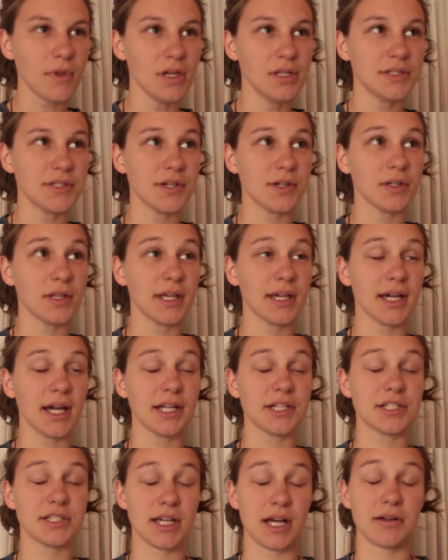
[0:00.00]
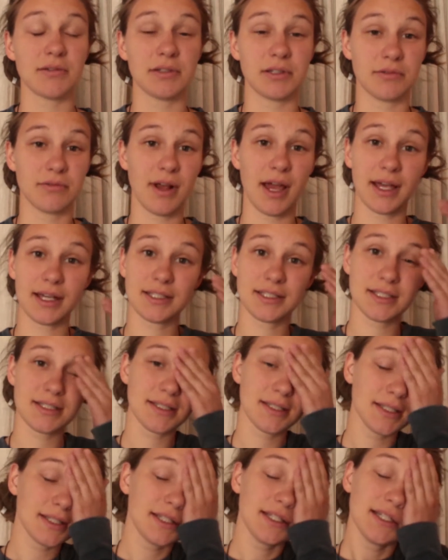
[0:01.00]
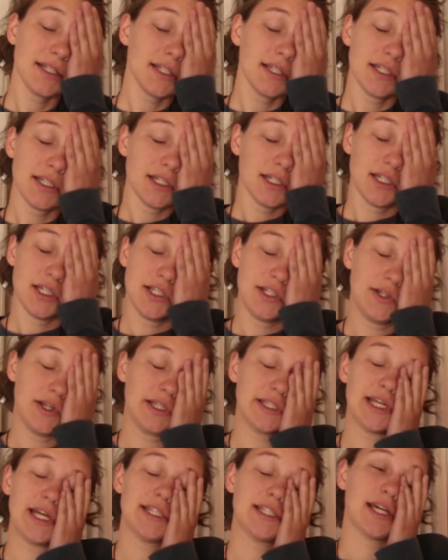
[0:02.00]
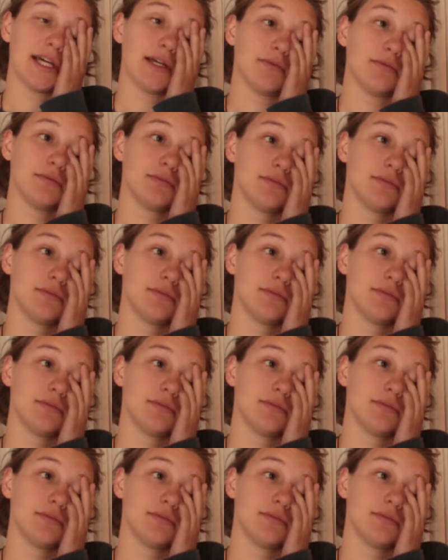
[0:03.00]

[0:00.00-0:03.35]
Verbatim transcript: And so like I just got really wrecked during that time